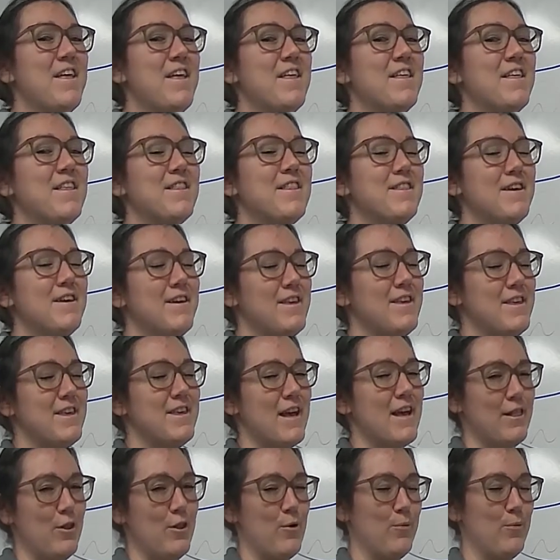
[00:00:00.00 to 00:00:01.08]
The
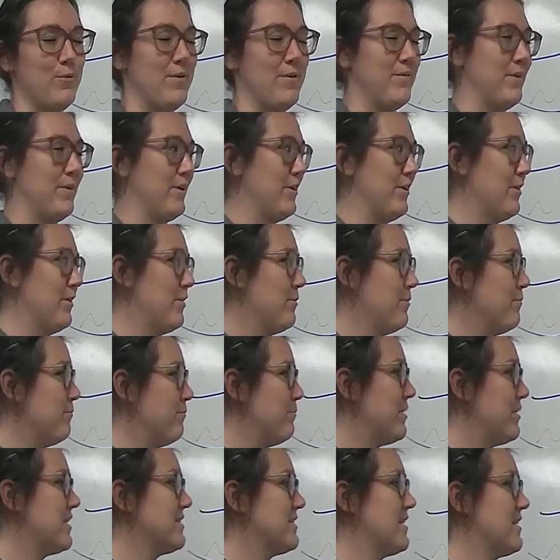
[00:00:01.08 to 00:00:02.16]
yellow river,
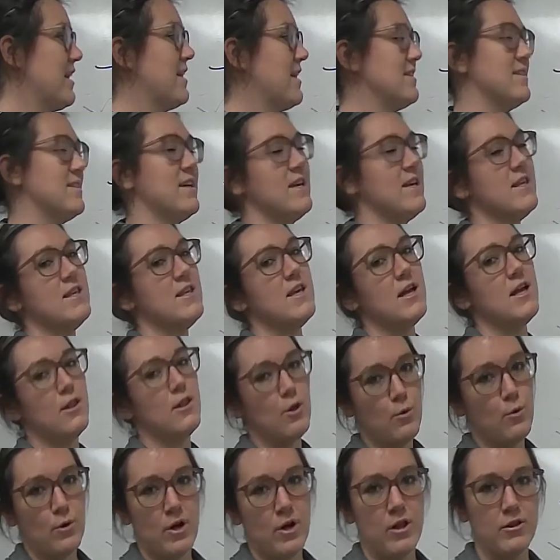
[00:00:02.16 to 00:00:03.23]
because it has that yellow
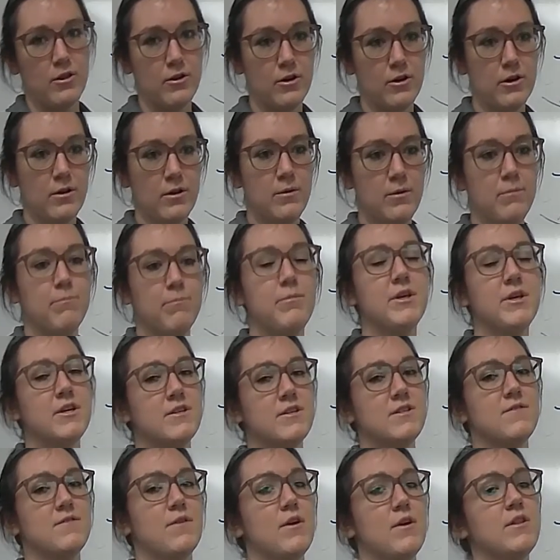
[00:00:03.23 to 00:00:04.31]
color because of
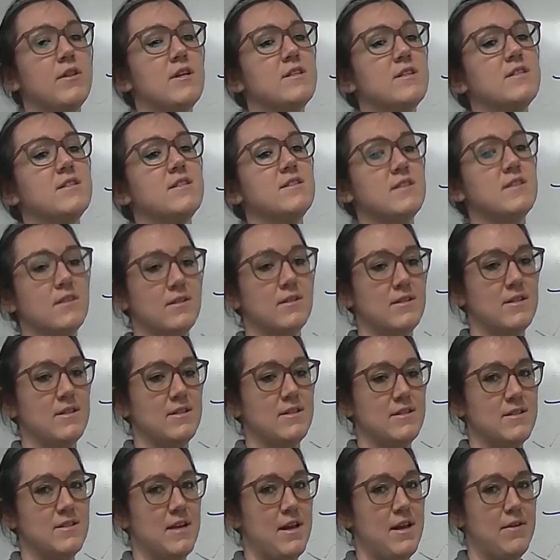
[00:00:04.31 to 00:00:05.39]
all the silt
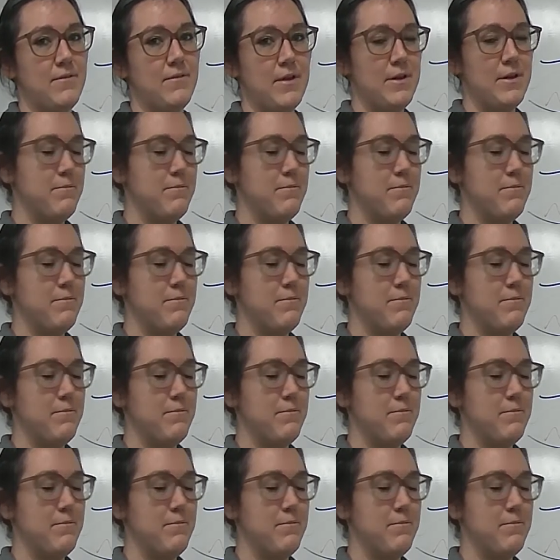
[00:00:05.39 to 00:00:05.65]
inside of it.